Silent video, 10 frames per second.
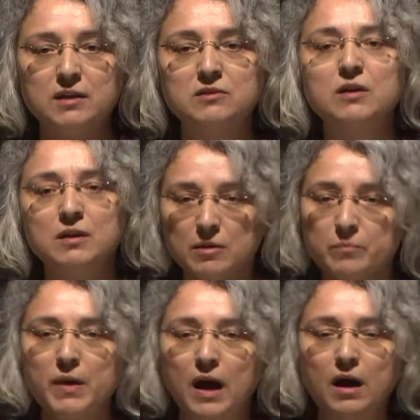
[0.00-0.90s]
in
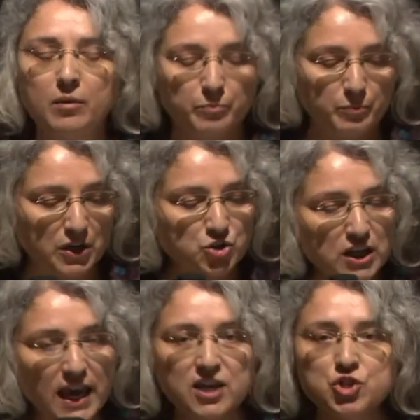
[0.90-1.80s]
um,
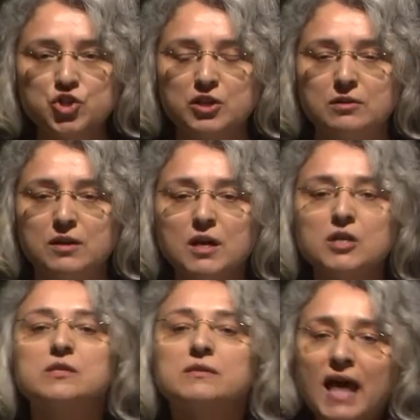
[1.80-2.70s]
education
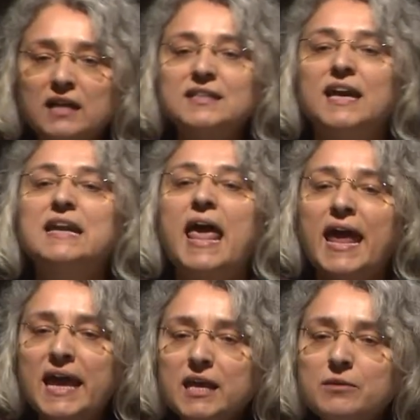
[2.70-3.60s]
that can
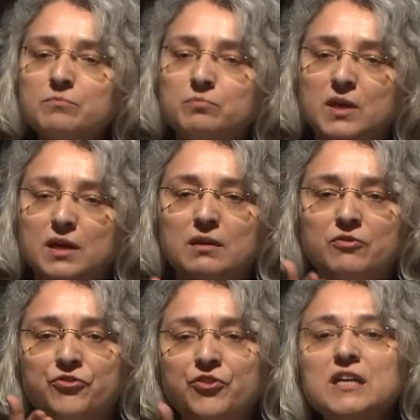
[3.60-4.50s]
aim the
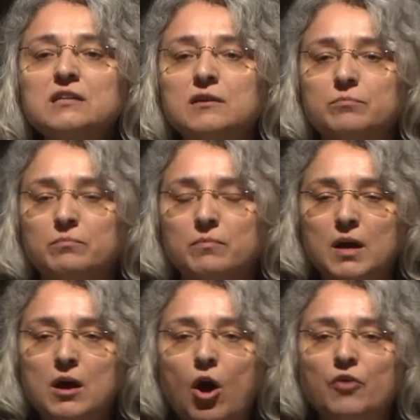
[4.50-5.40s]
freedom
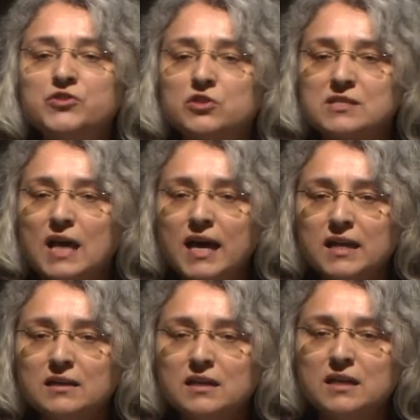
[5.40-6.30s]
of
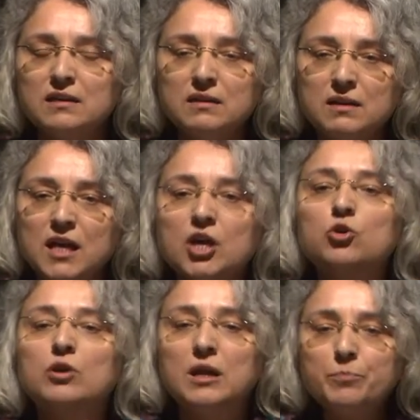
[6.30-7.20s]
society
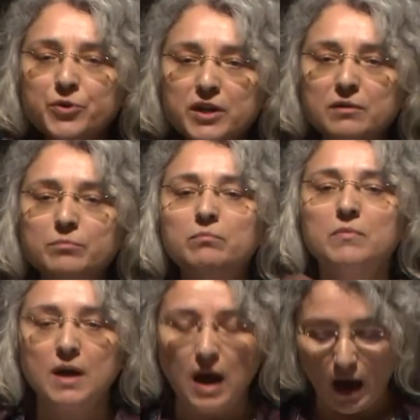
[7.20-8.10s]
equilibrium
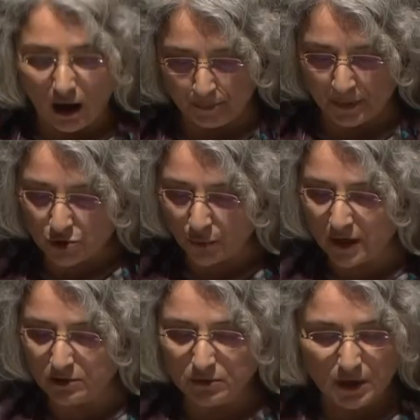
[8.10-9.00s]
uh,
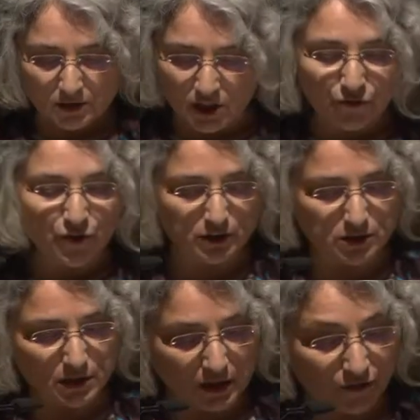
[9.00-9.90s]
between
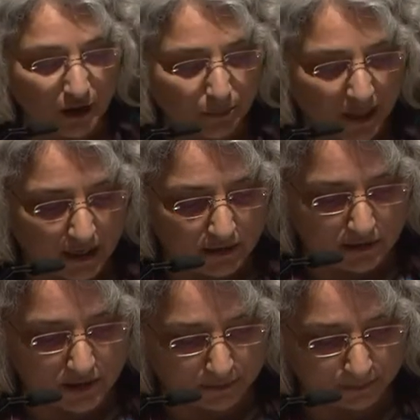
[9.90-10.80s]
different living
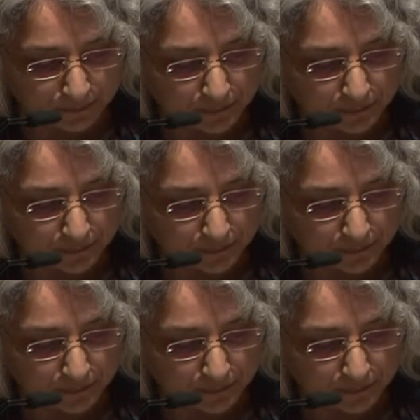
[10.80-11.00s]
beings.